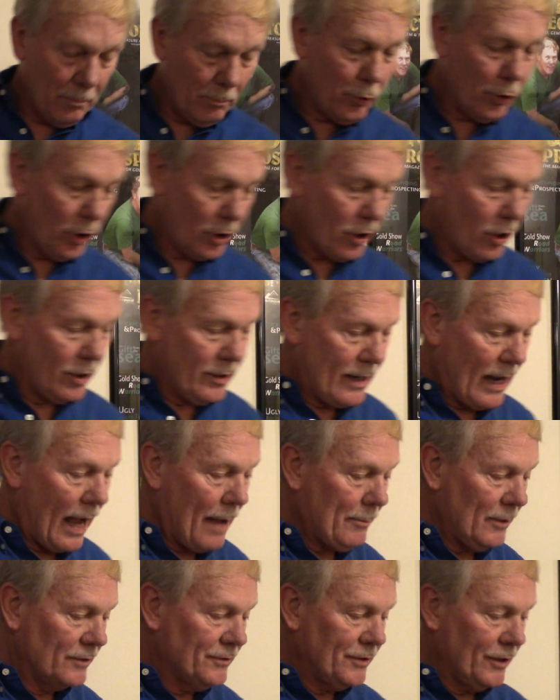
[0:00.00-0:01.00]
book on
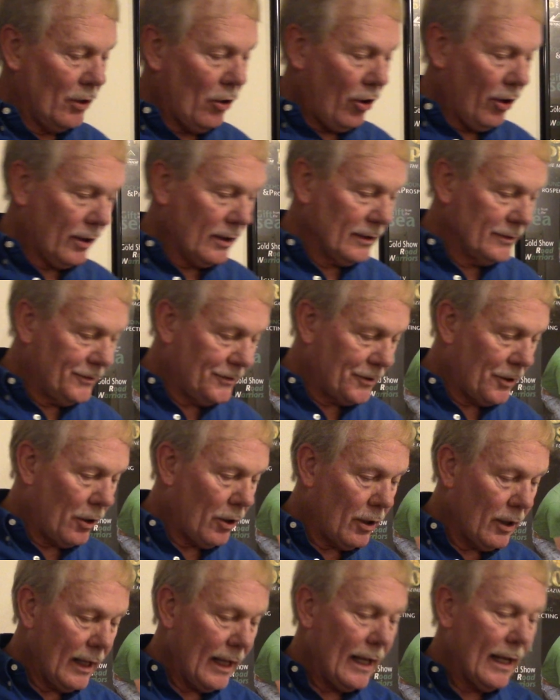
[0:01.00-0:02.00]
diamonds in
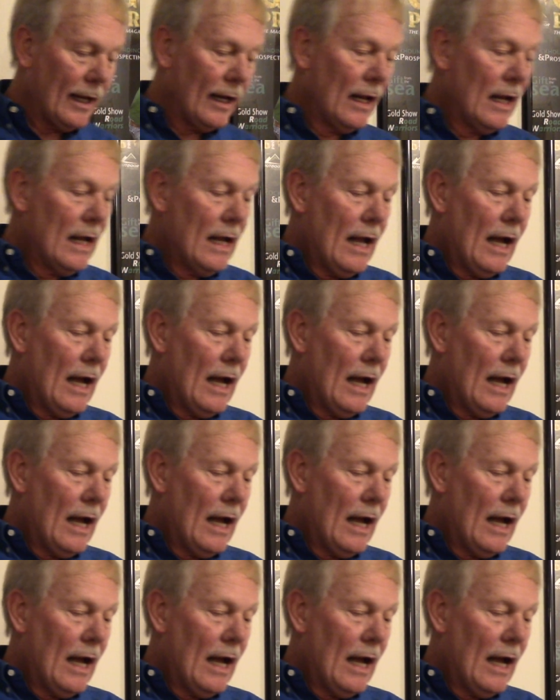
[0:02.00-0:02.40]
Arkansas, and